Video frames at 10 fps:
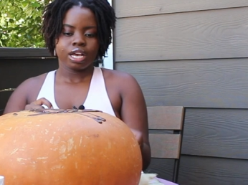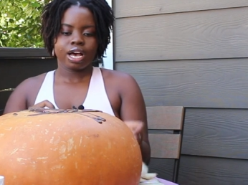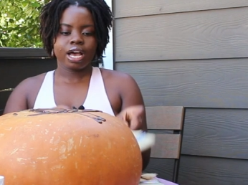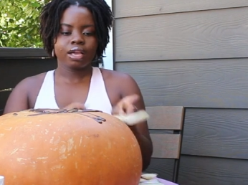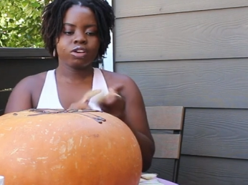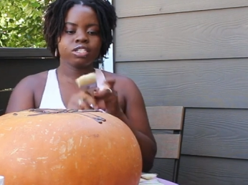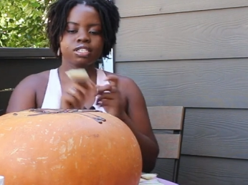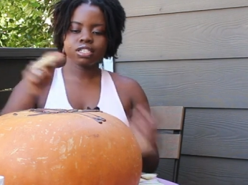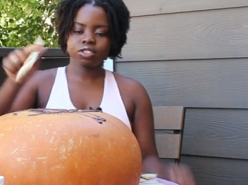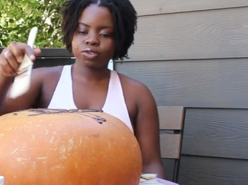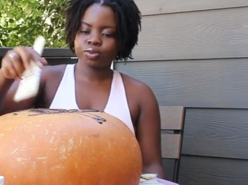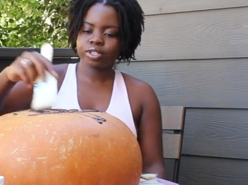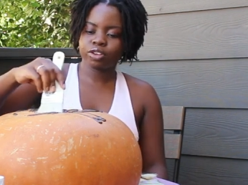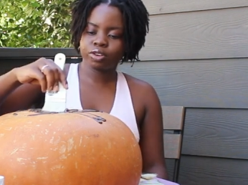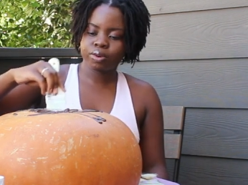I honestly don't really
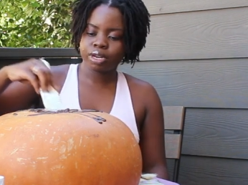know what I'm